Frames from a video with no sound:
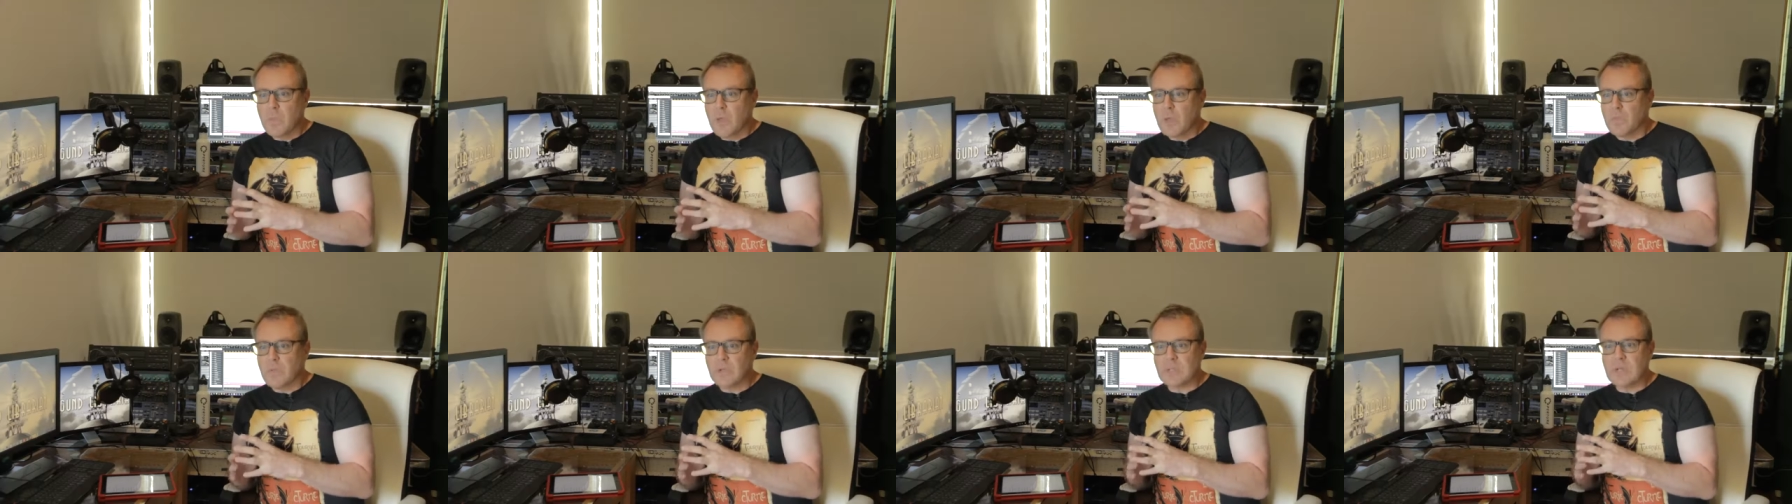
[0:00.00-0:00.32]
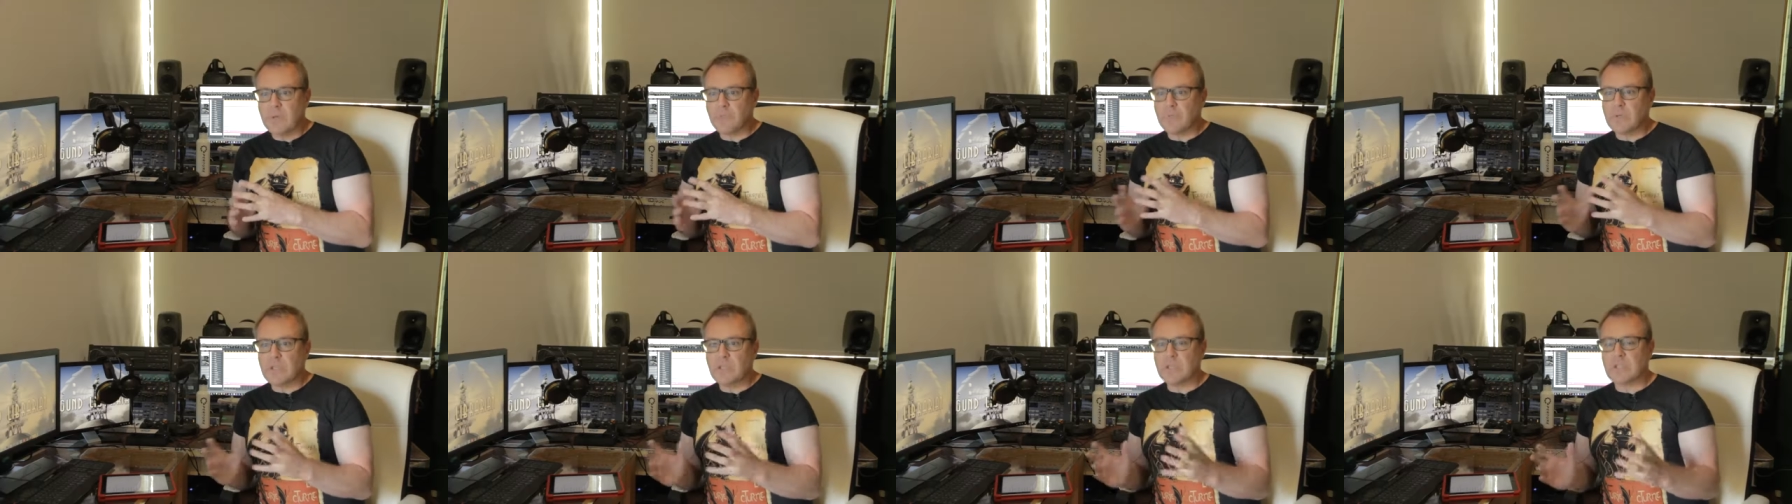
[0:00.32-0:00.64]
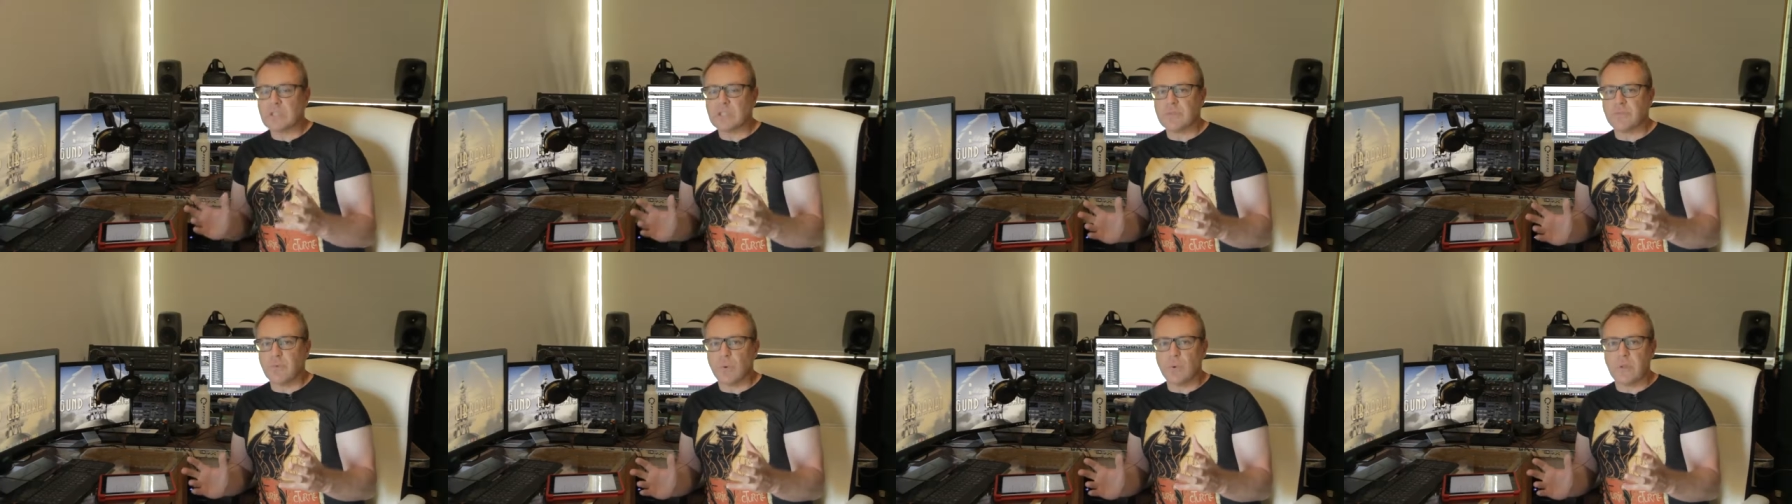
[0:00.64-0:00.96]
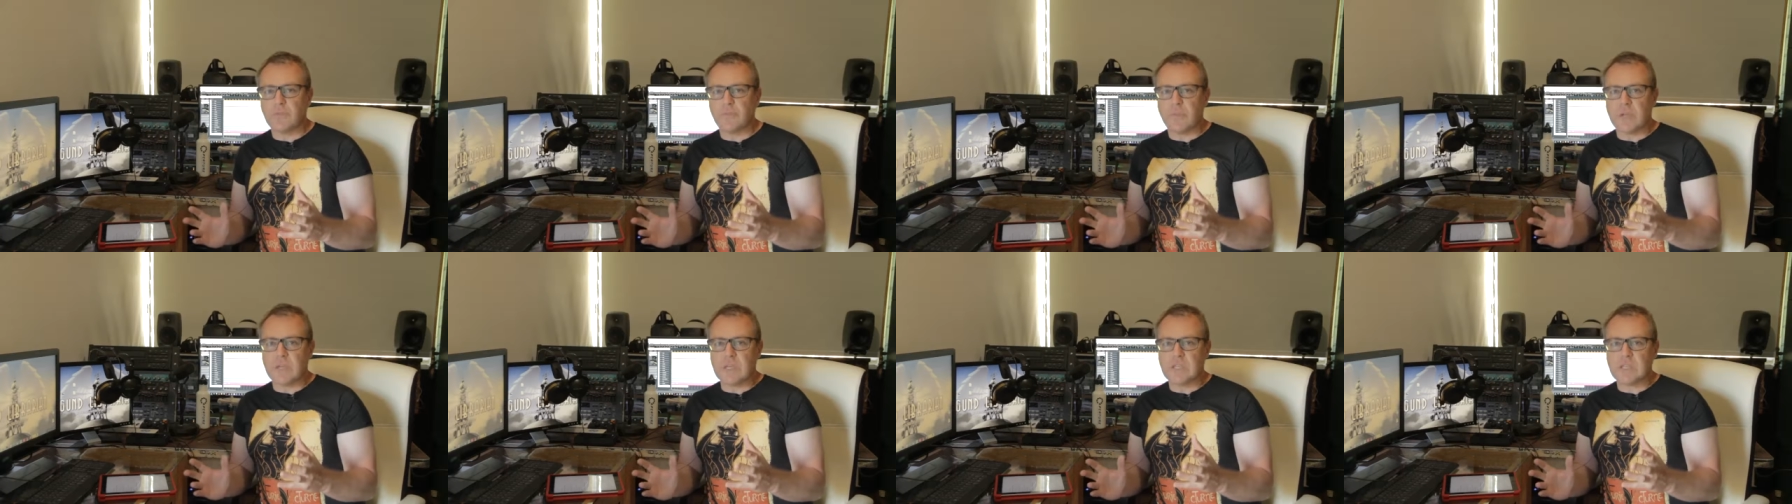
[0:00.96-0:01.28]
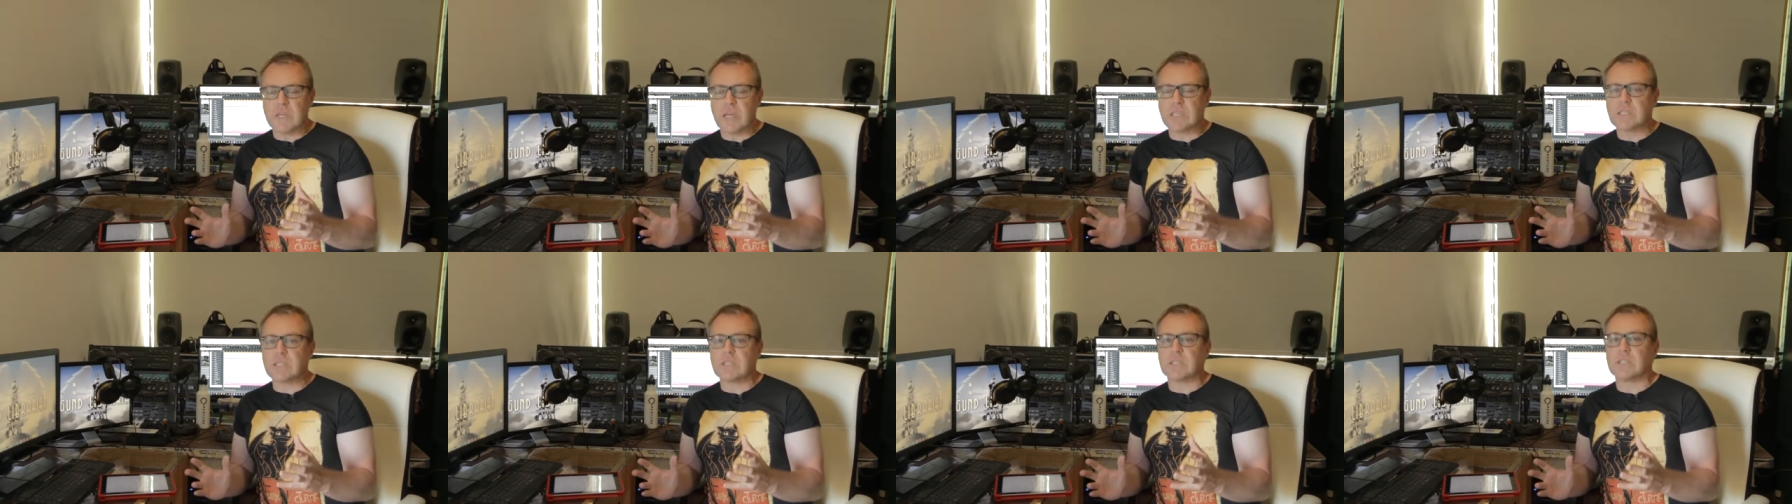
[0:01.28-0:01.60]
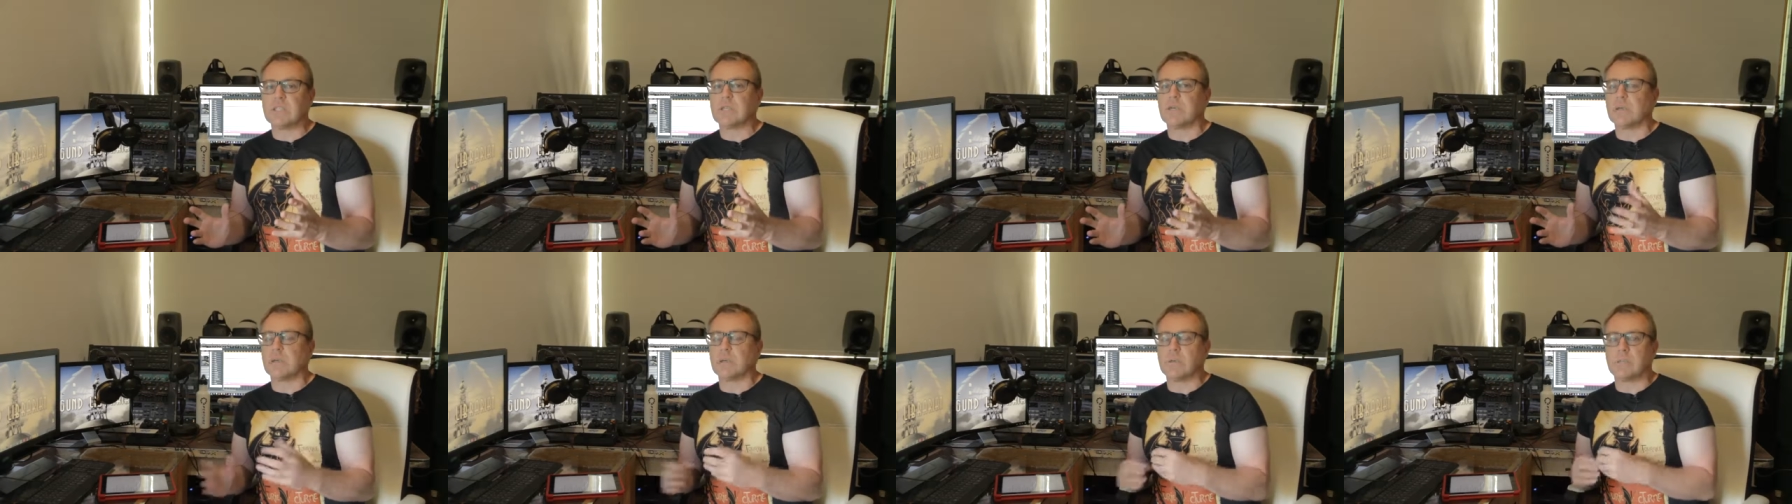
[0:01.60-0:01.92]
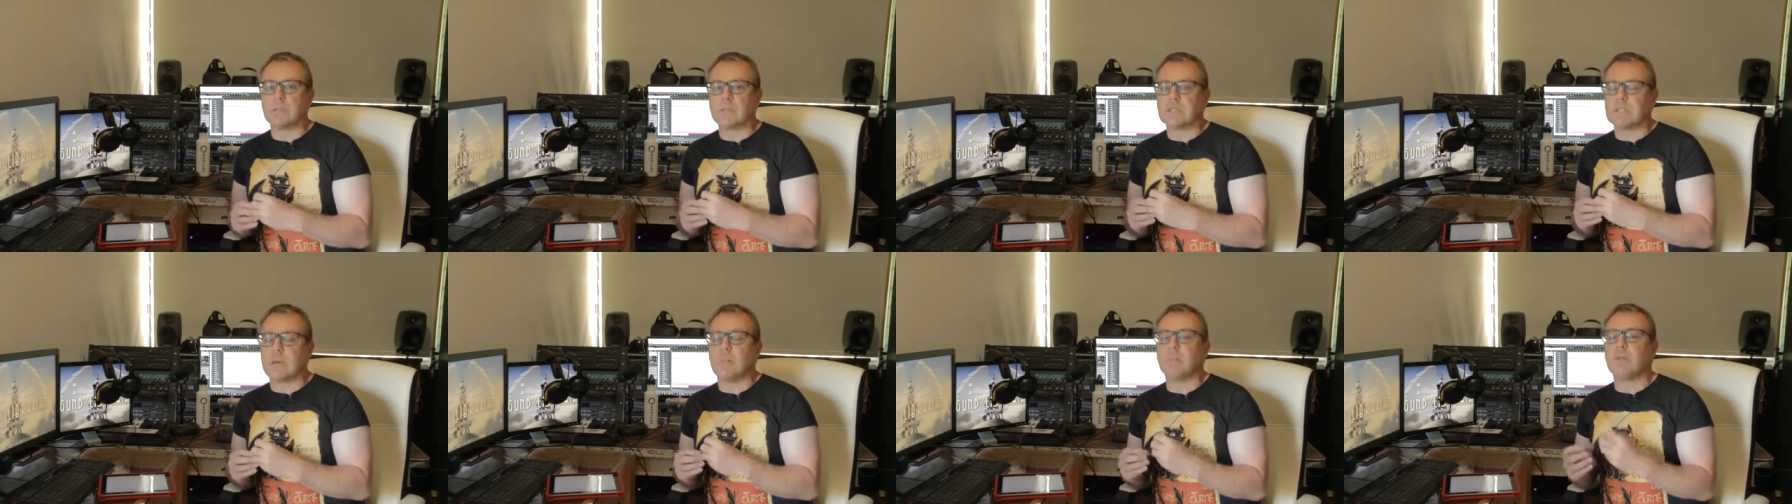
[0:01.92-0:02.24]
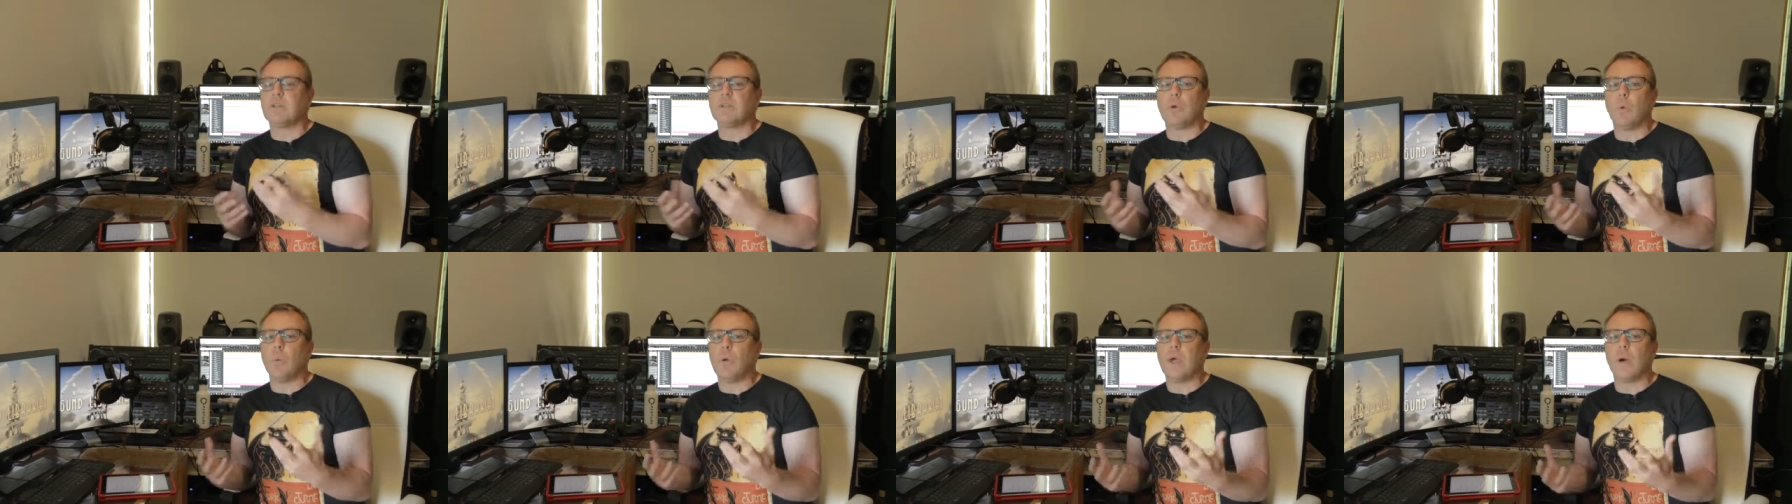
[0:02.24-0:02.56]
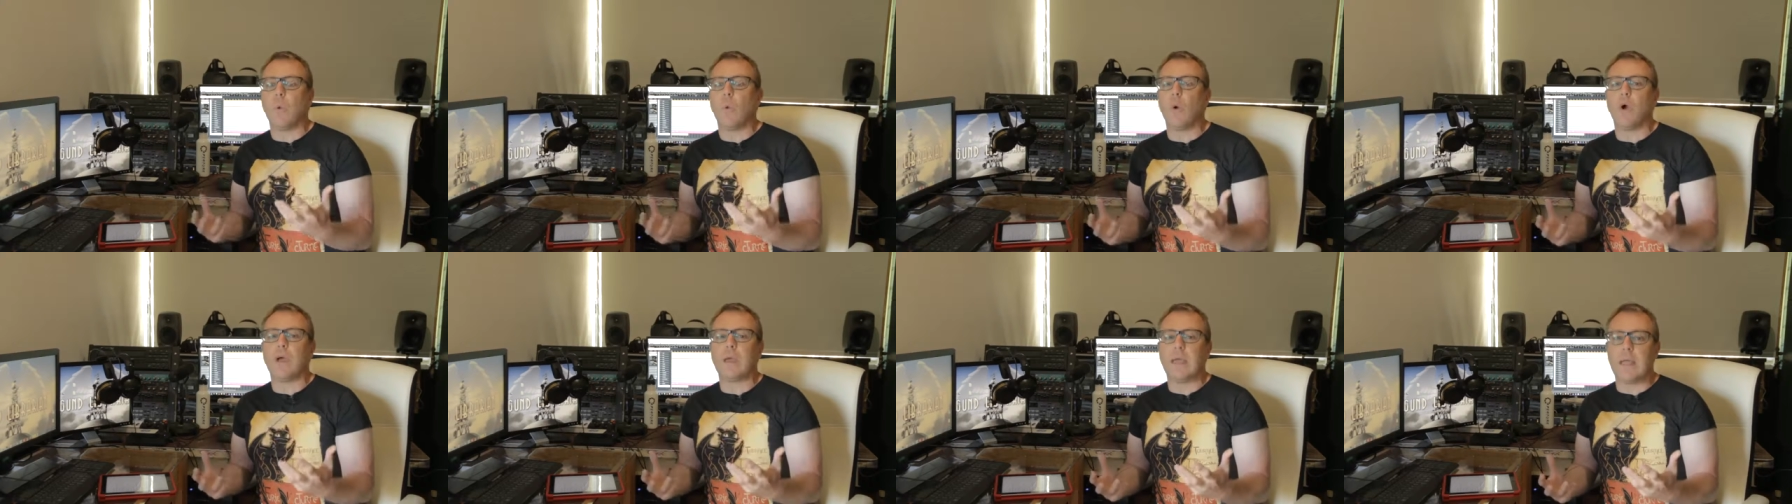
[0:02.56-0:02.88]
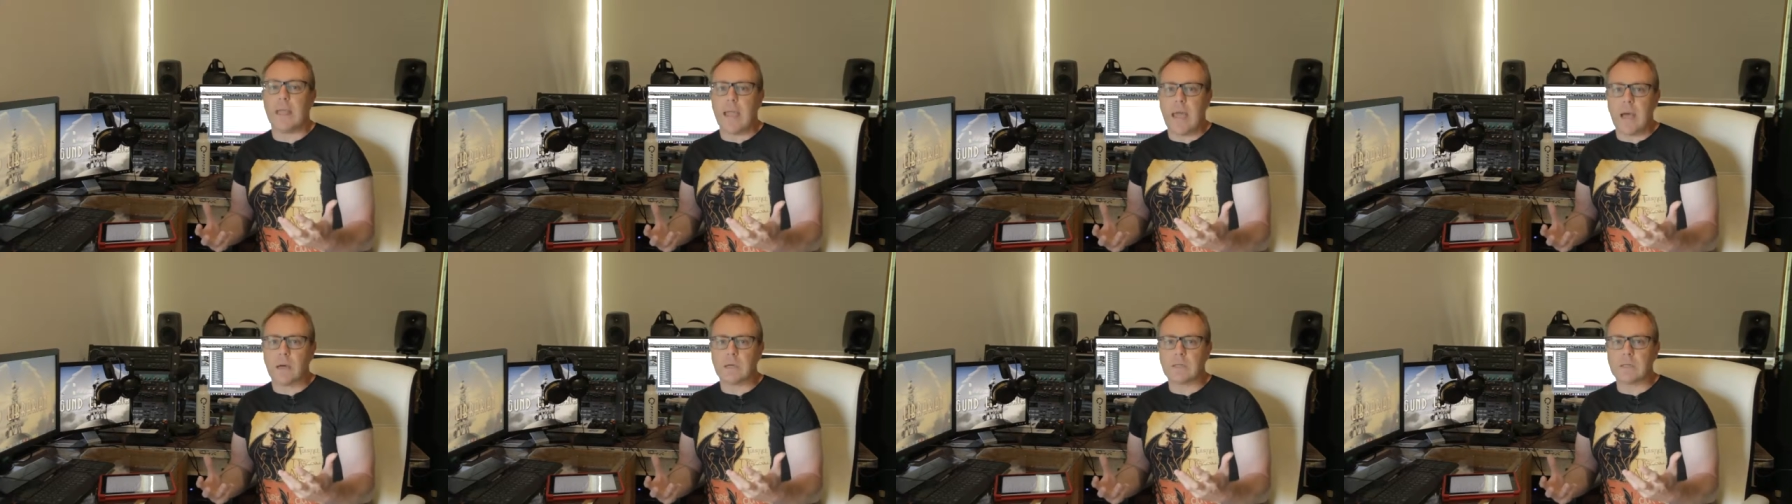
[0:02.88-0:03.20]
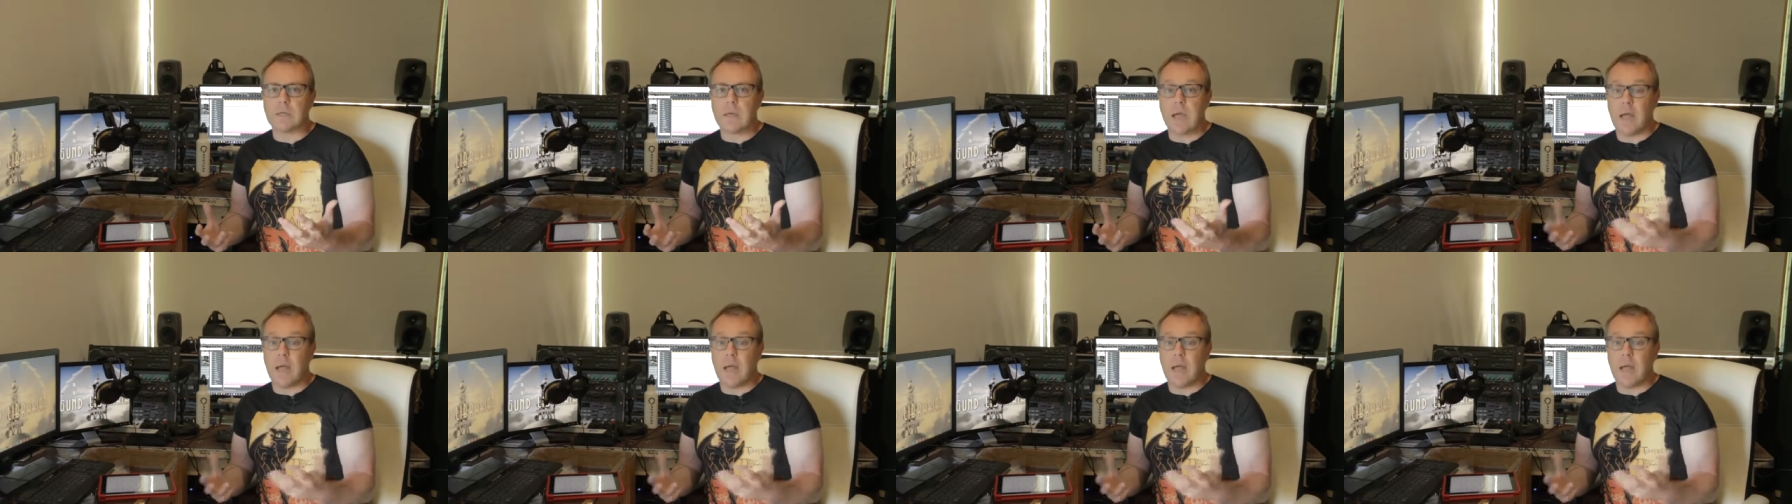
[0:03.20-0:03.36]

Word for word: the definitions of all of these are still something that we are working out,